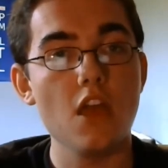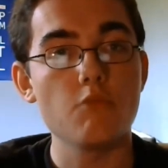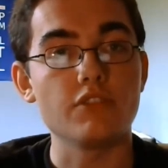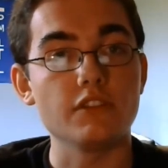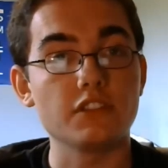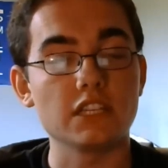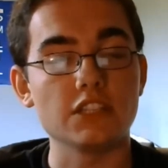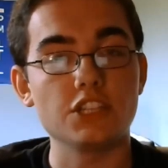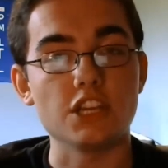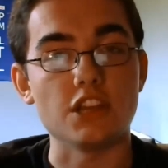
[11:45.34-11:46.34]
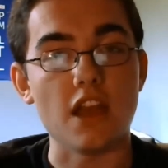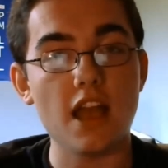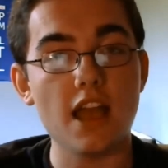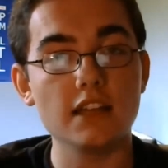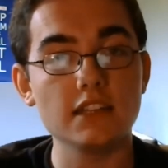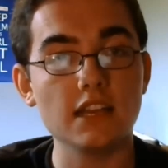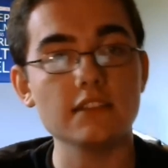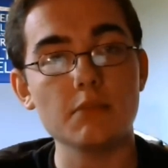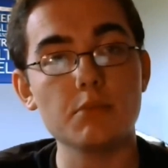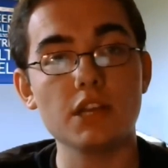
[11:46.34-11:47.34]
previously in the turn, and as
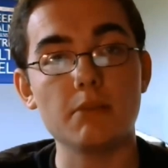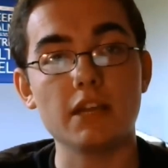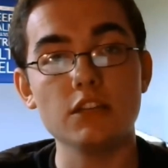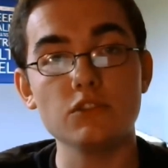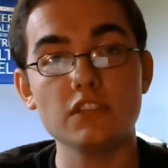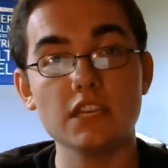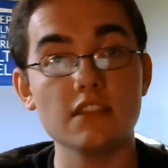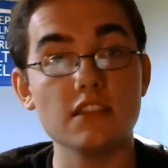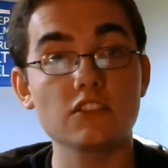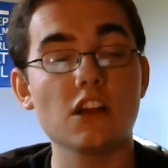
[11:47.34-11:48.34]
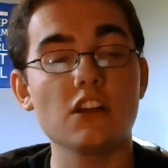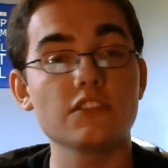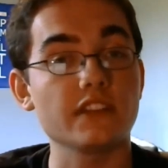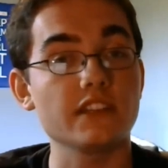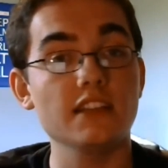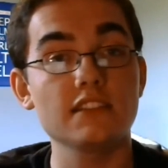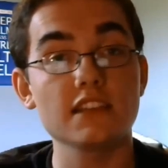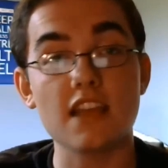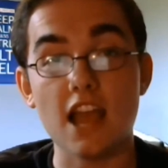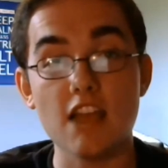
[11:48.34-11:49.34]
I put in my notes here, this card is
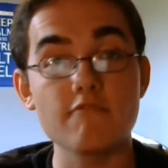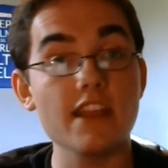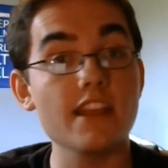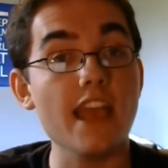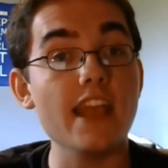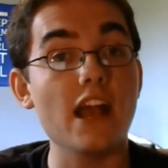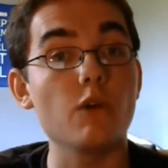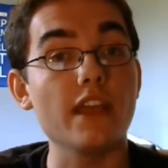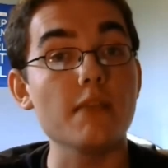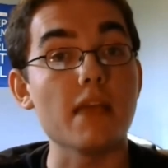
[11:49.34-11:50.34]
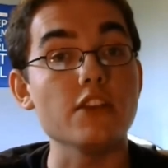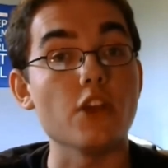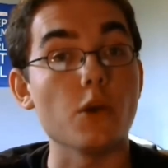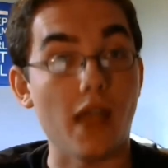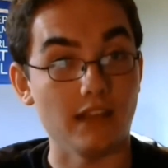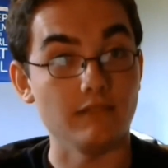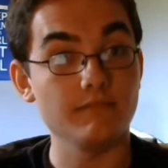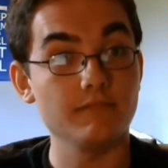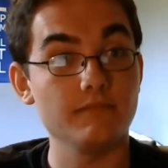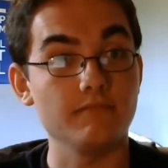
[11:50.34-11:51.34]
fantastic. I rate 8 out of 8, mate, no hate.
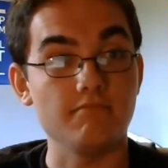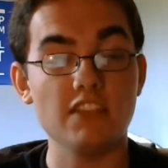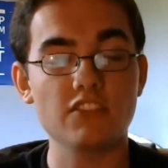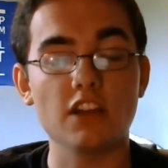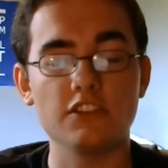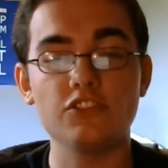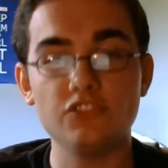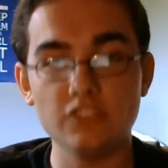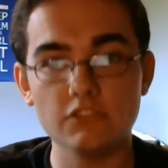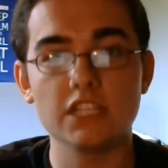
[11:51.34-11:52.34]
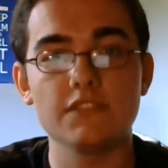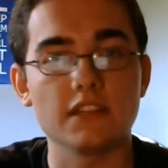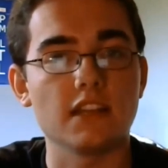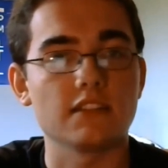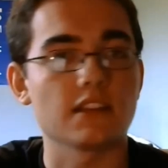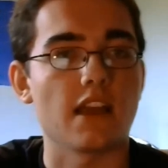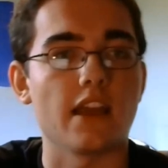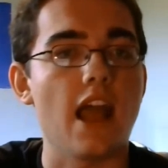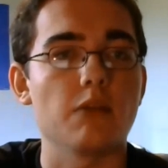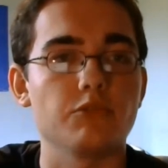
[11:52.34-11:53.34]
This card is seriously fantastic and
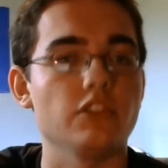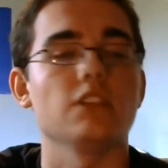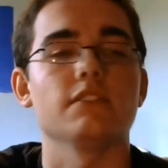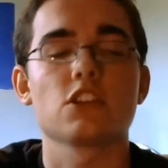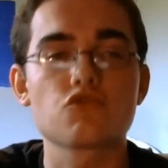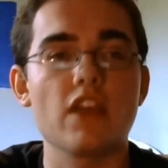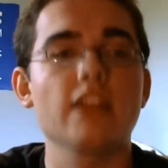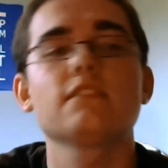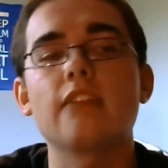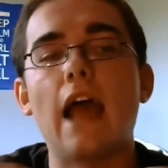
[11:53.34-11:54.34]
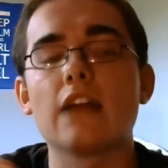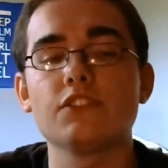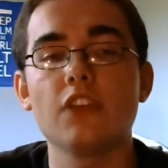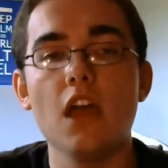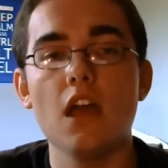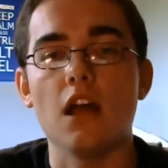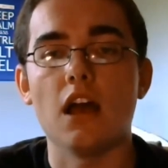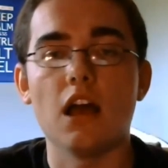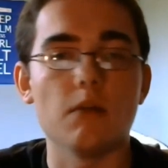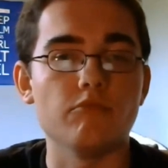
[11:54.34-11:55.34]
I absolutely love it. Great stats.
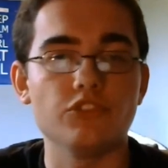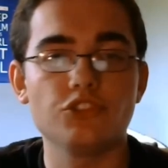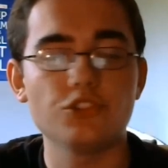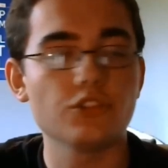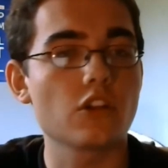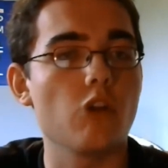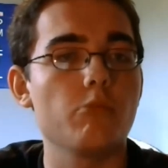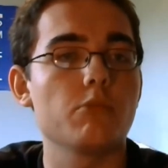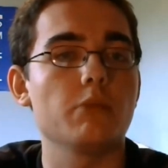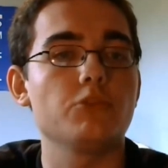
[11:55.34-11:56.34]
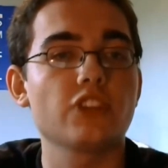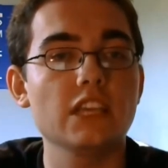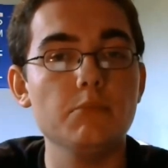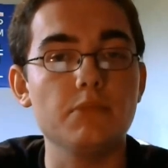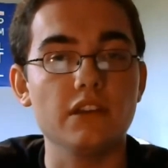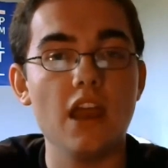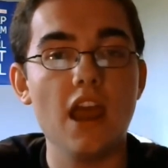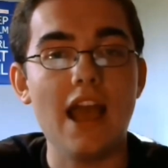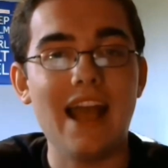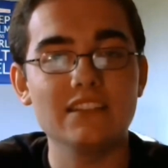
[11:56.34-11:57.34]
Sure, the combo might be tricky, but
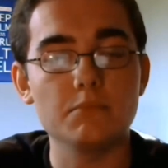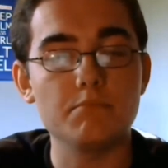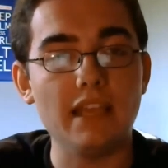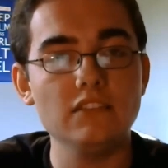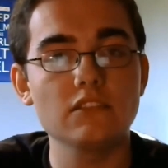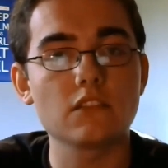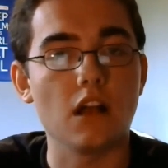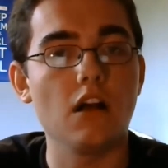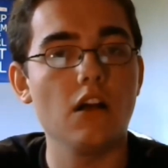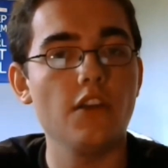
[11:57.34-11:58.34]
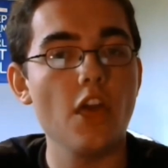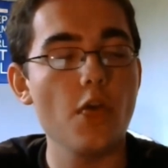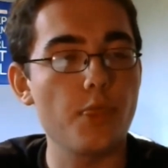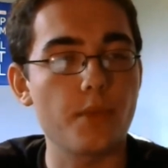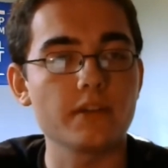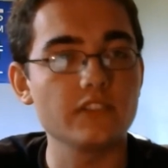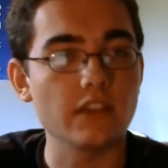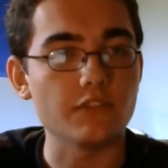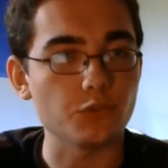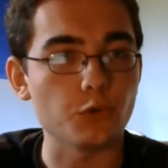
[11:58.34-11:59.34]
as a base card,
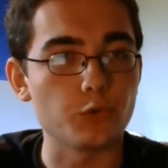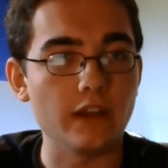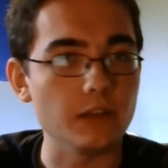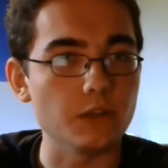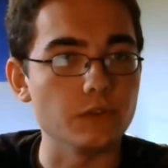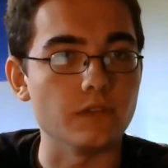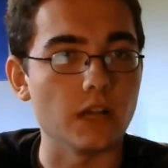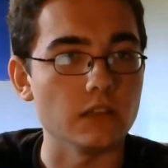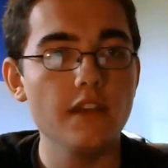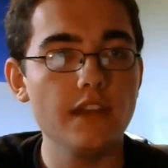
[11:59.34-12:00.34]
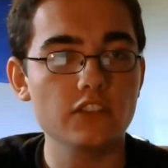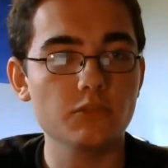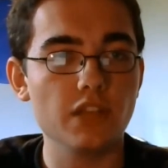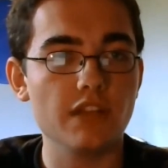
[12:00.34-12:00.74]
3/7 is already good value. Next up we